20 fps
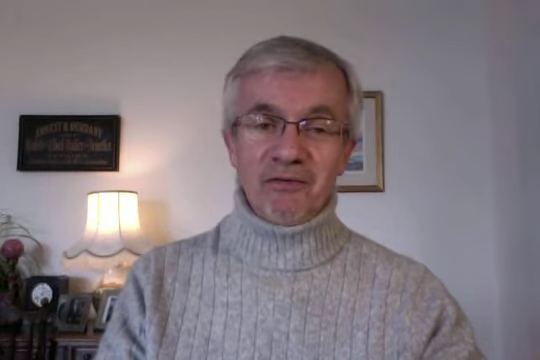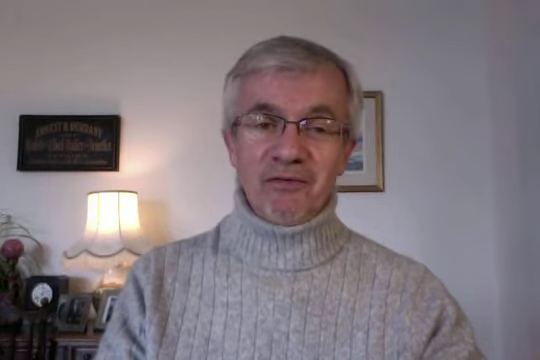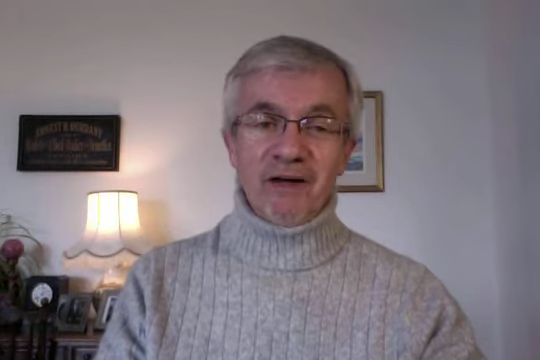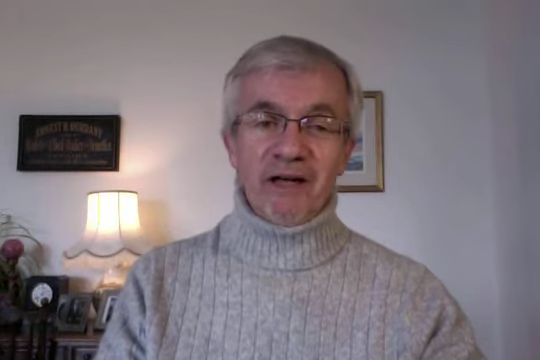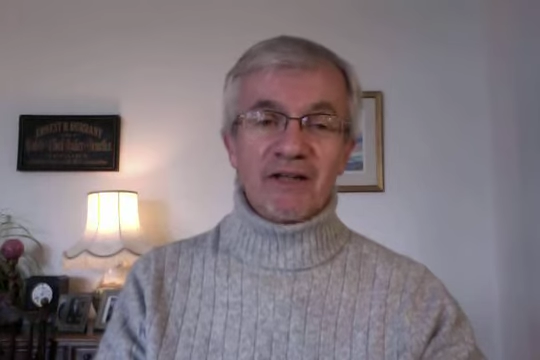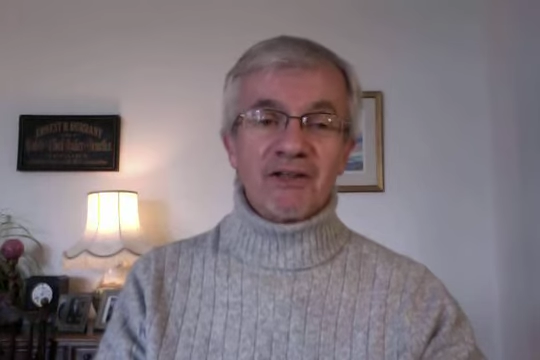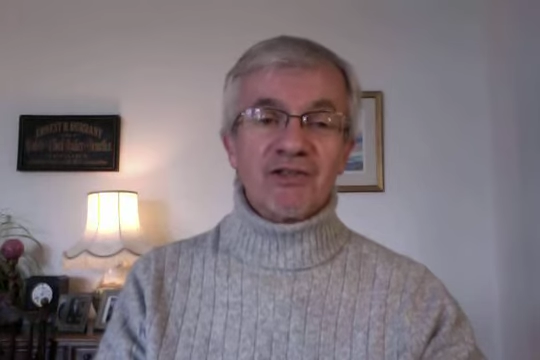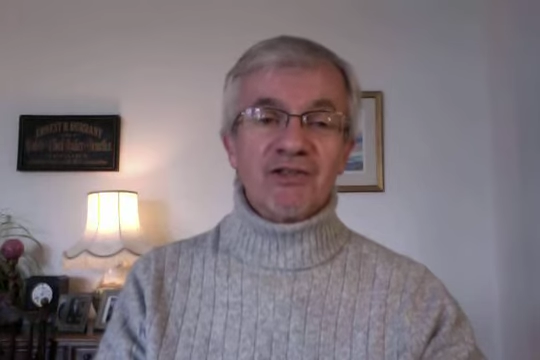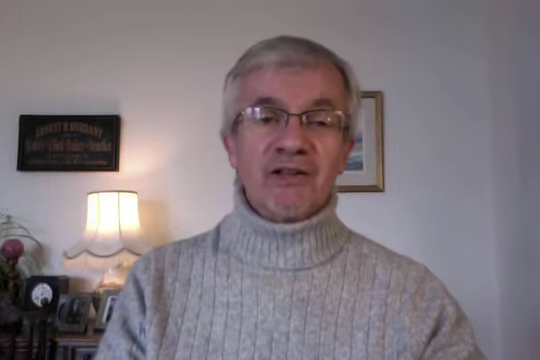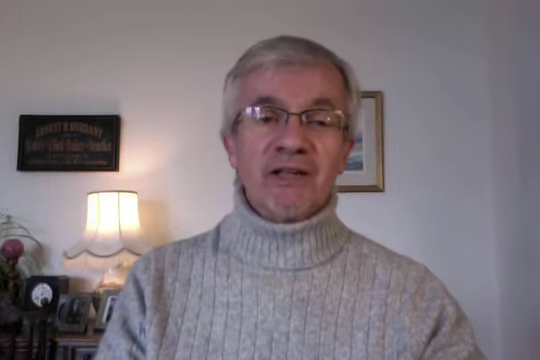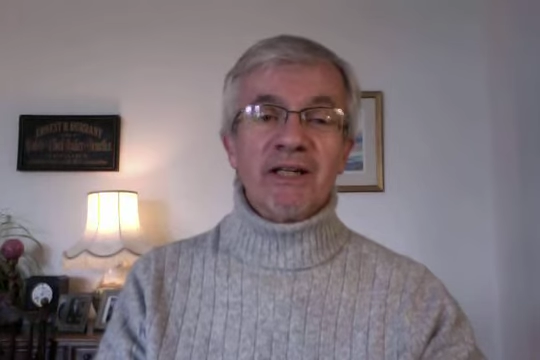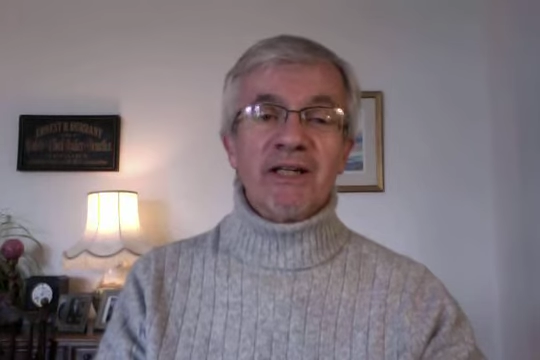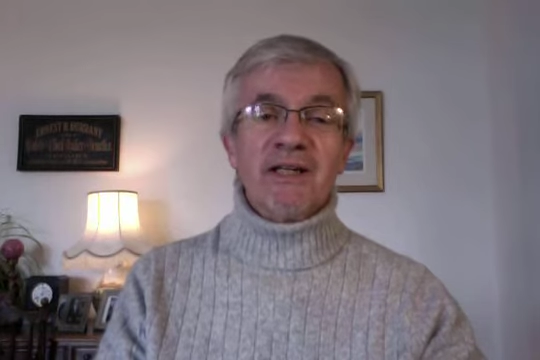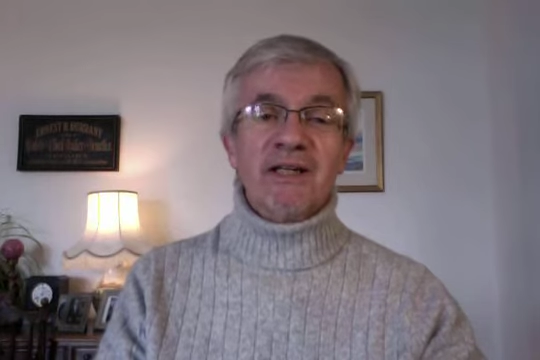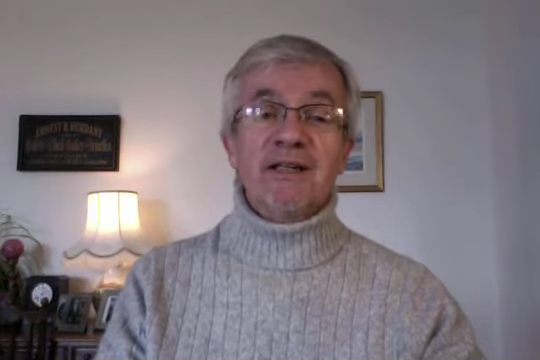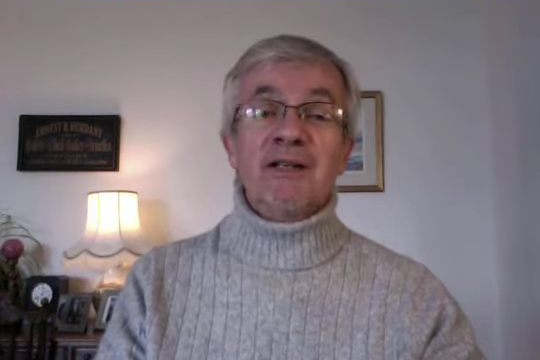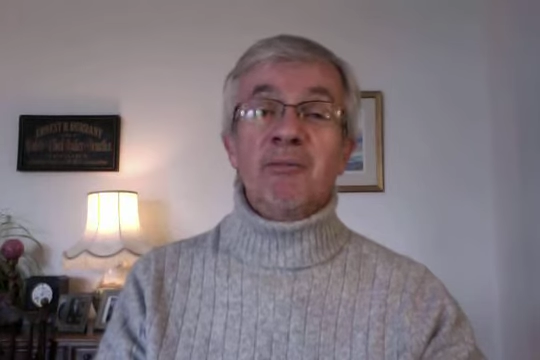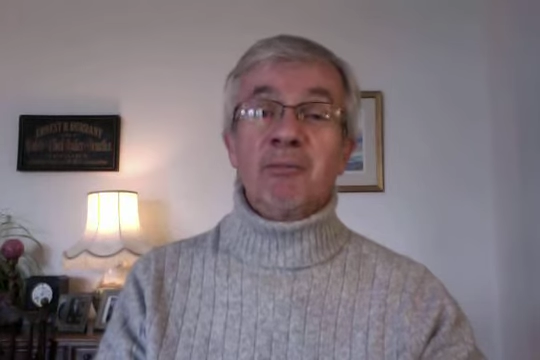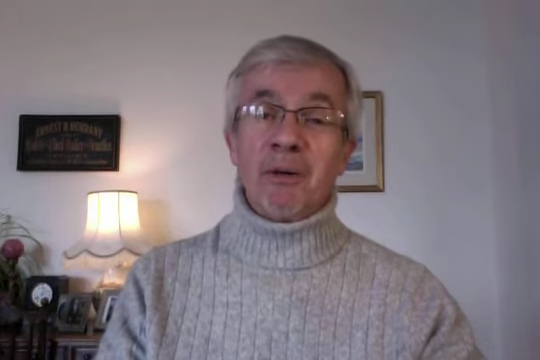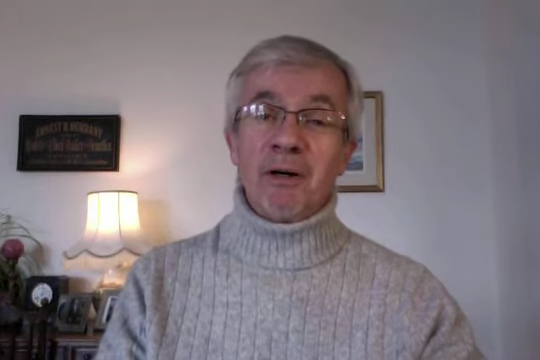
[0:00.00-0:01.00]
factory,
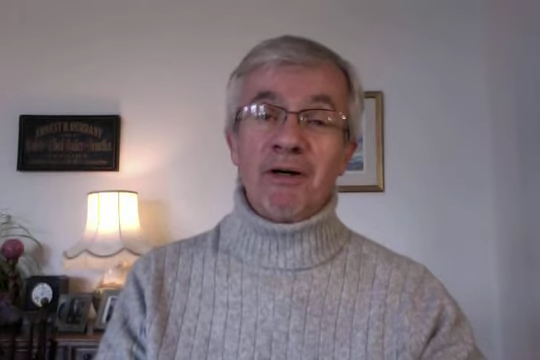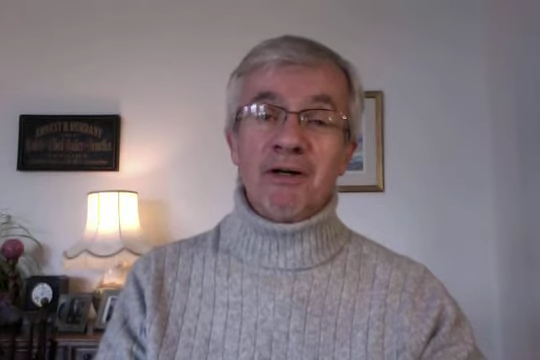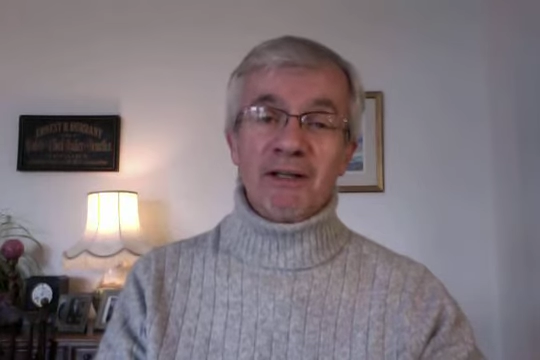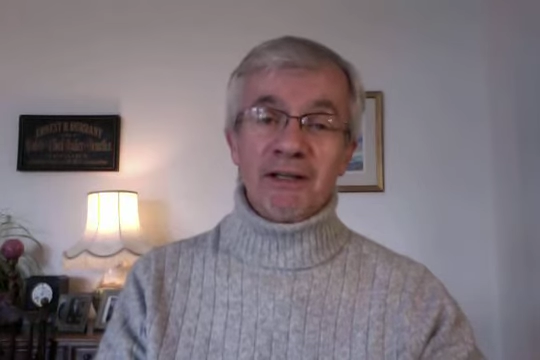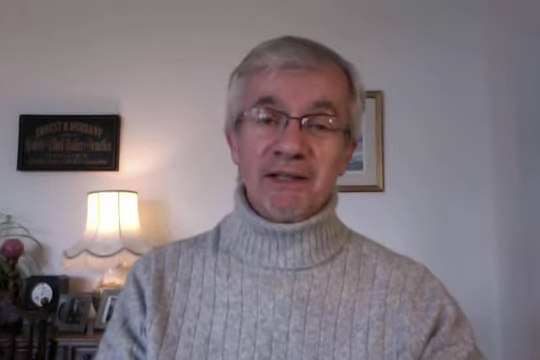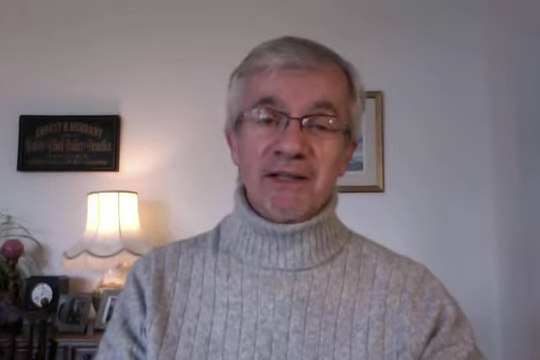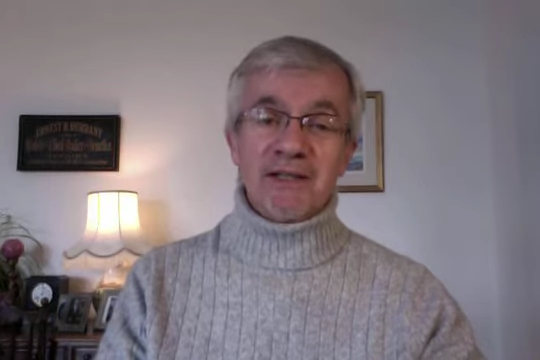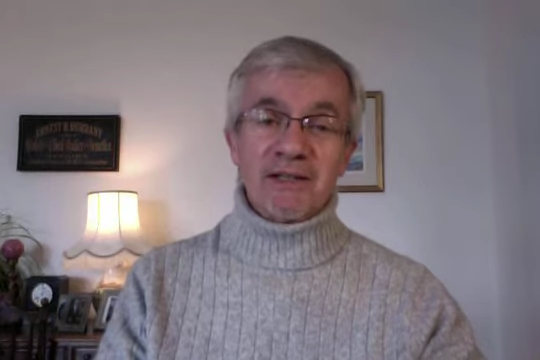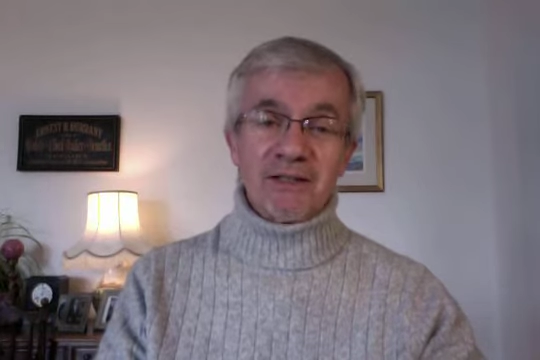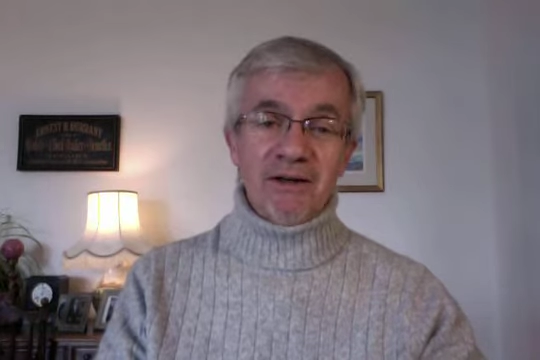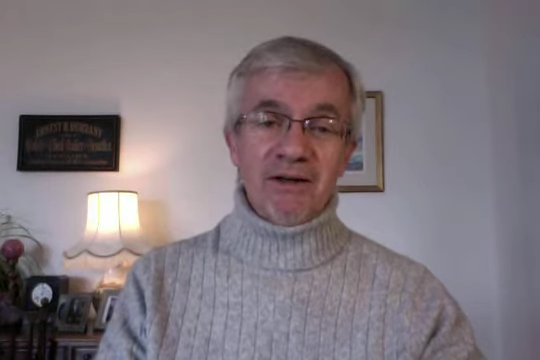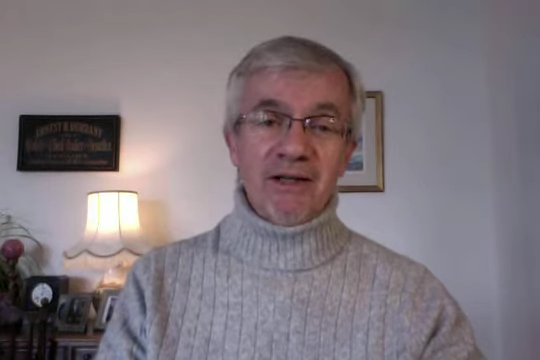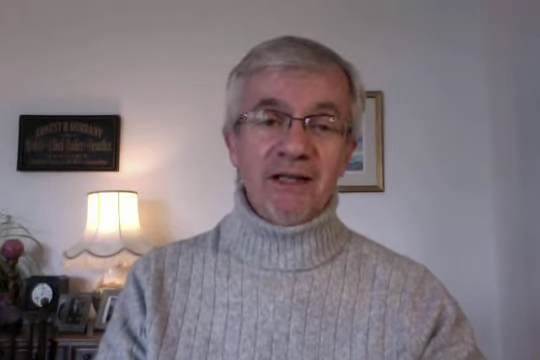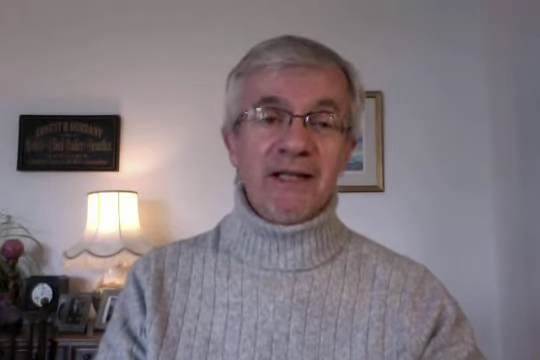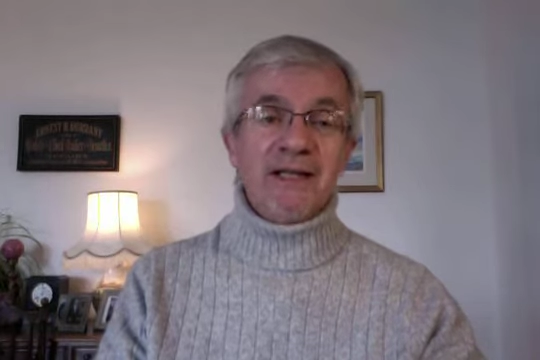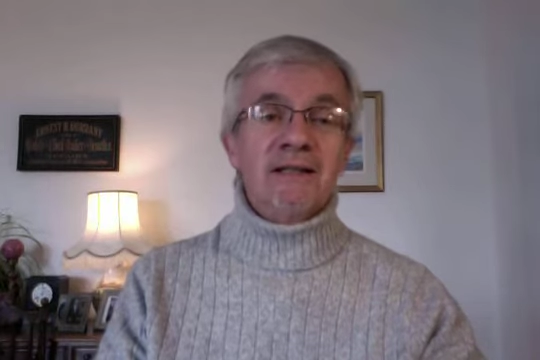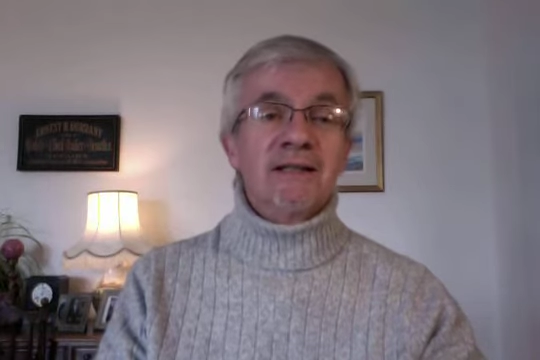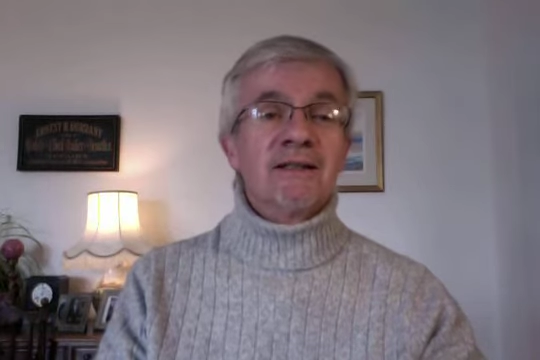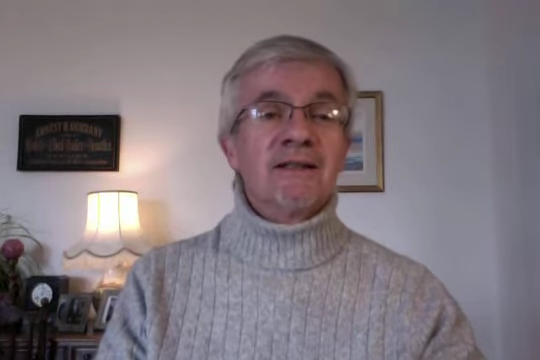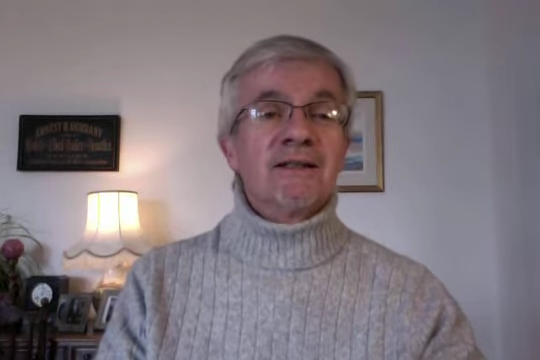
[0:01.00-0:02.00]
Polly's
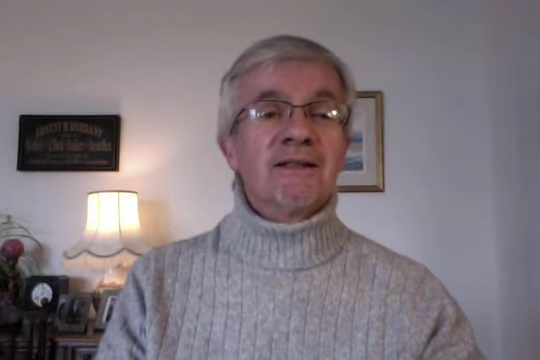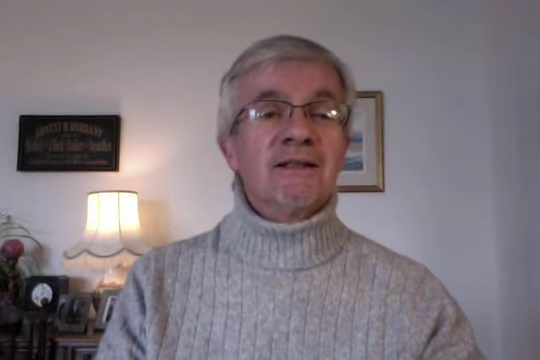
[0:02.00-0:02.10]
Dolly,